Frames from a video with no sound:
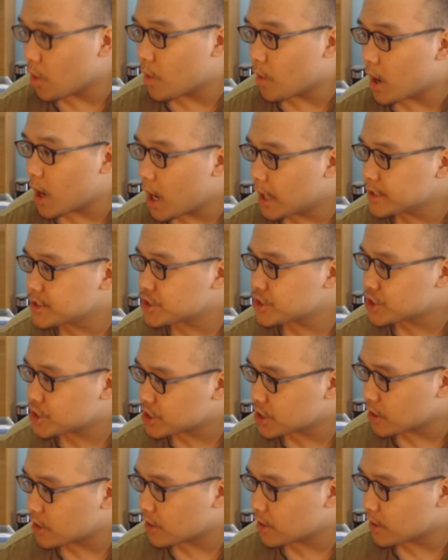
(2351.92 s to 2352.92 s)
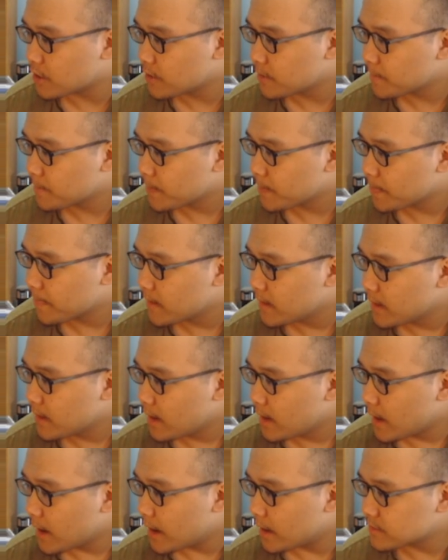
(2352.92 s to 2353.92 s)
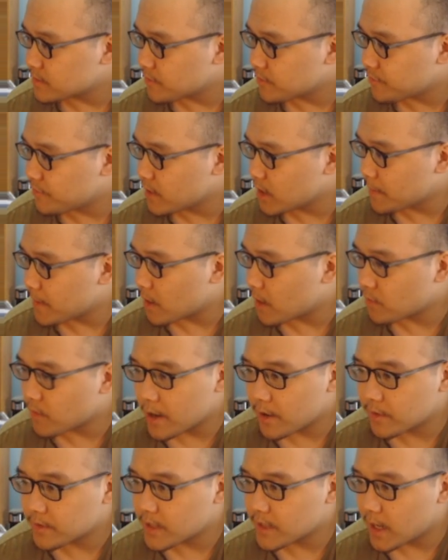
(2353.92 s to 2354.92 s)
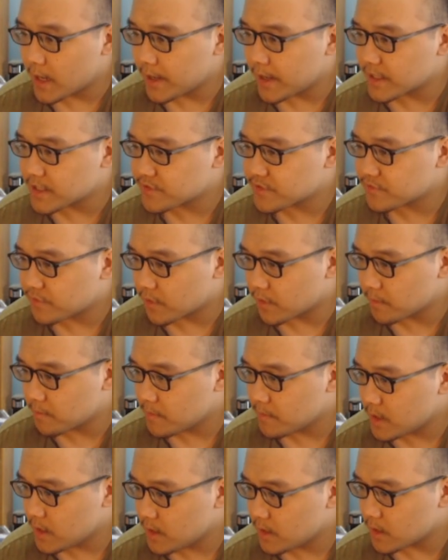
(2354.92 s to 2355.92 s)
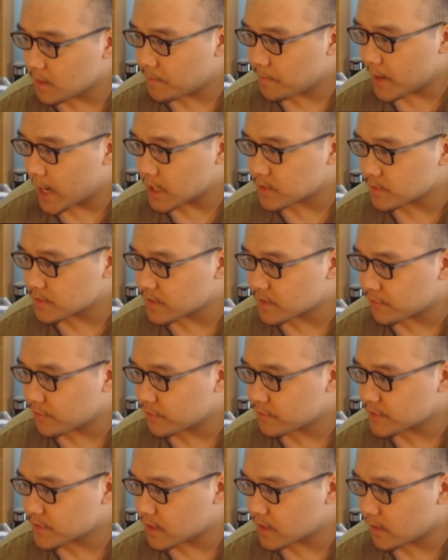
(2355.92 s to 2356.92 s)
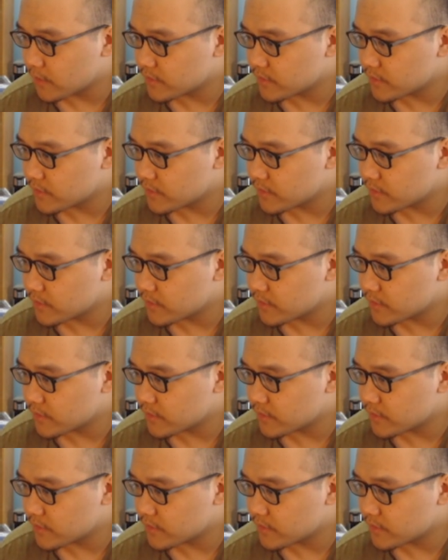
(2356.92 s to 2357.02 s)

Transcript: unsure how to feel about Ride or Die. As for me, the patch was the start of